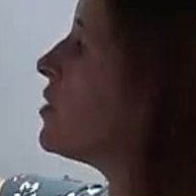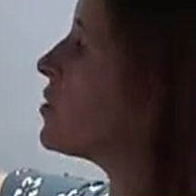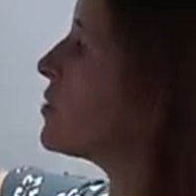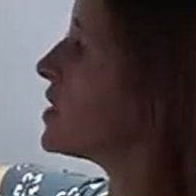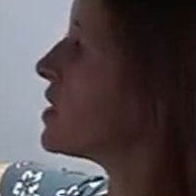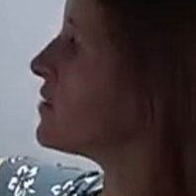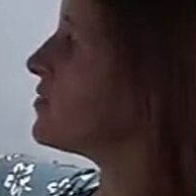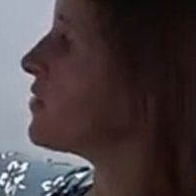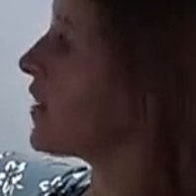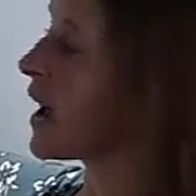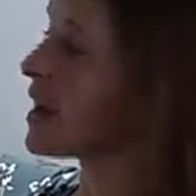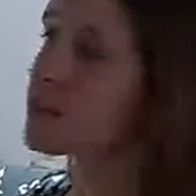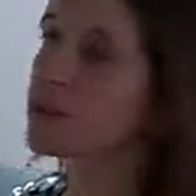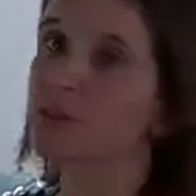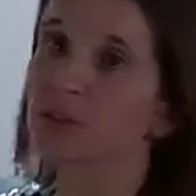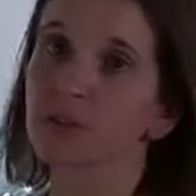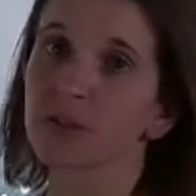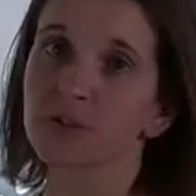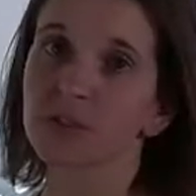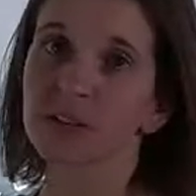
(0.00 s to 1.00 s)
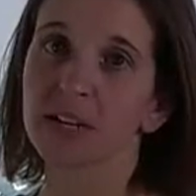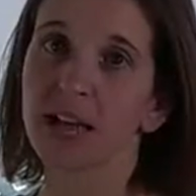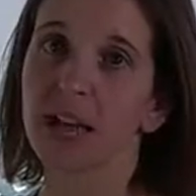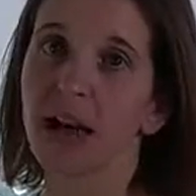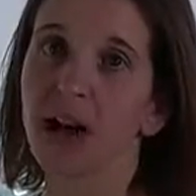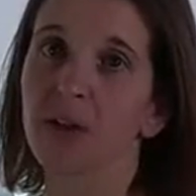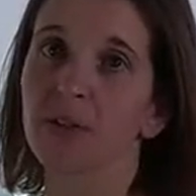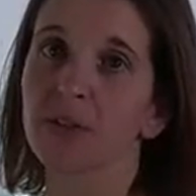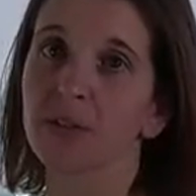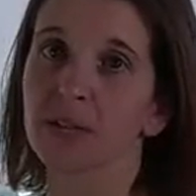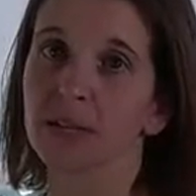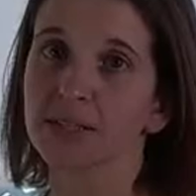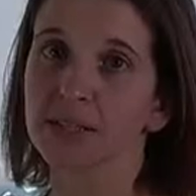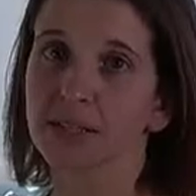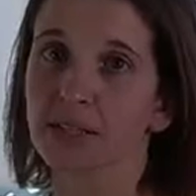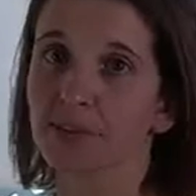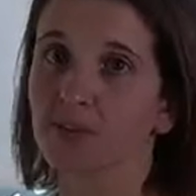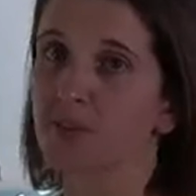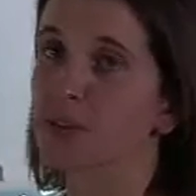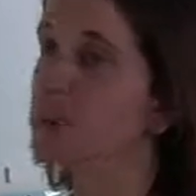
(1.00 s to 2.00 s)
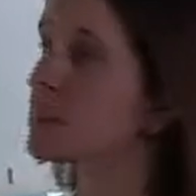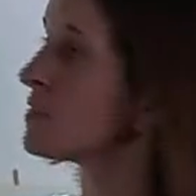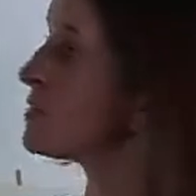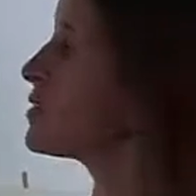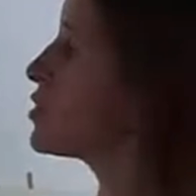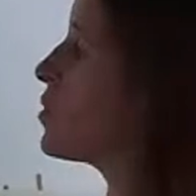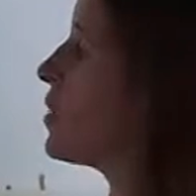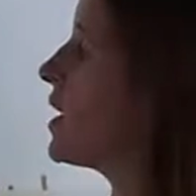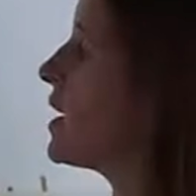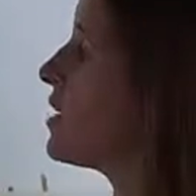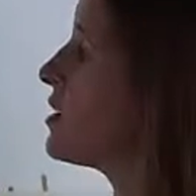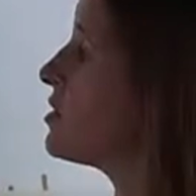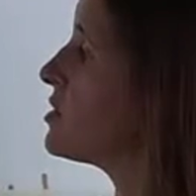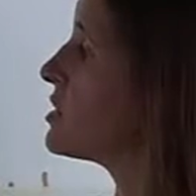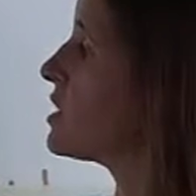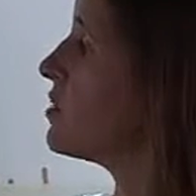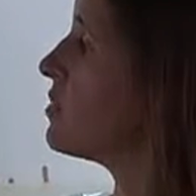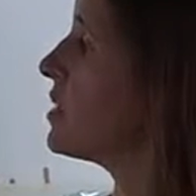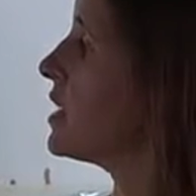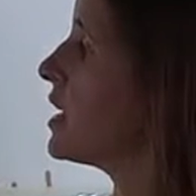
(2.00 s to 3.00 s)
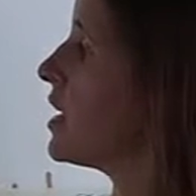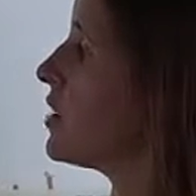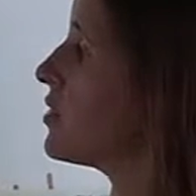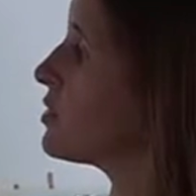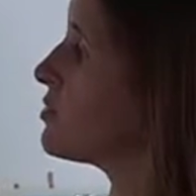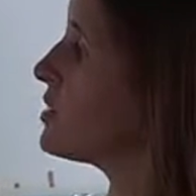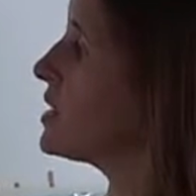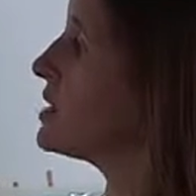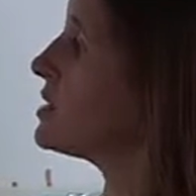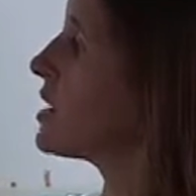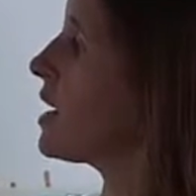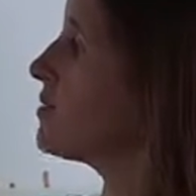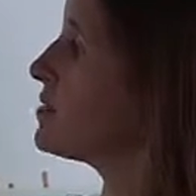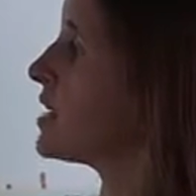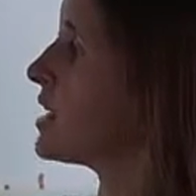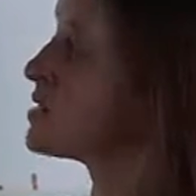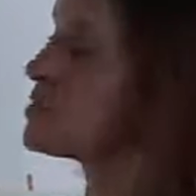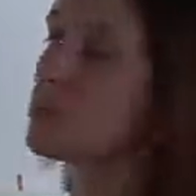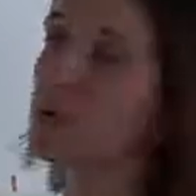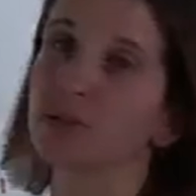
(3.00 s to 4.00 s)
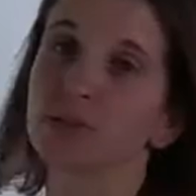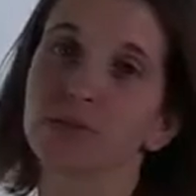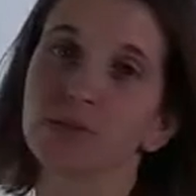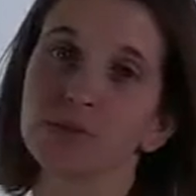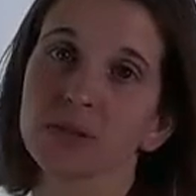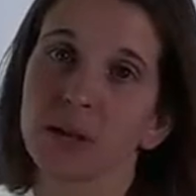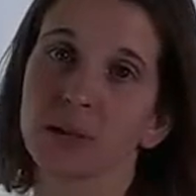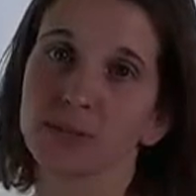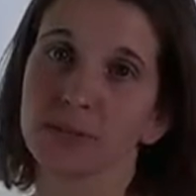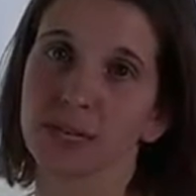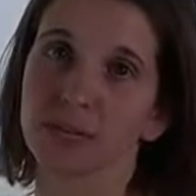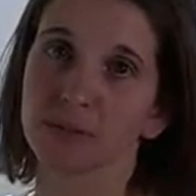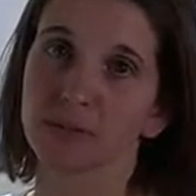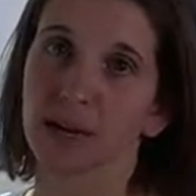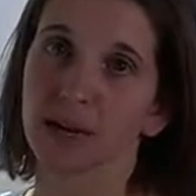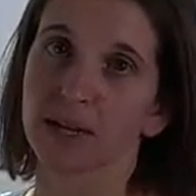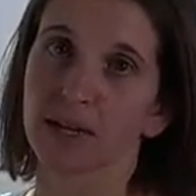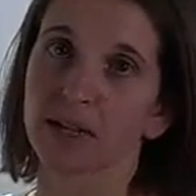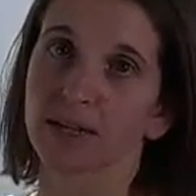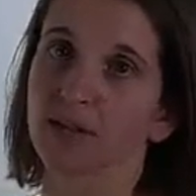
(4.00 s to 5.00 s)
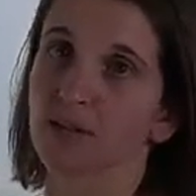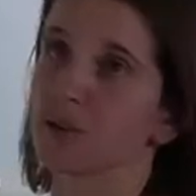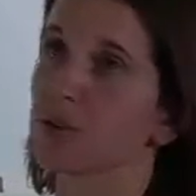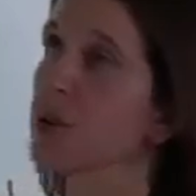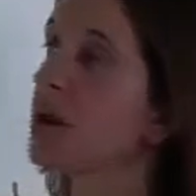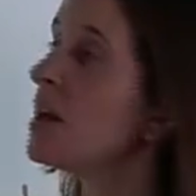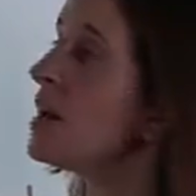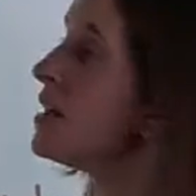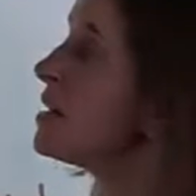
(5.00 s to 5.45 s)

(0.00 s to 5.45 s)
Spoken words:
We can factor a 3 out, then it's a difference of squares, and we get 3 times x plus 2 times x minus 2.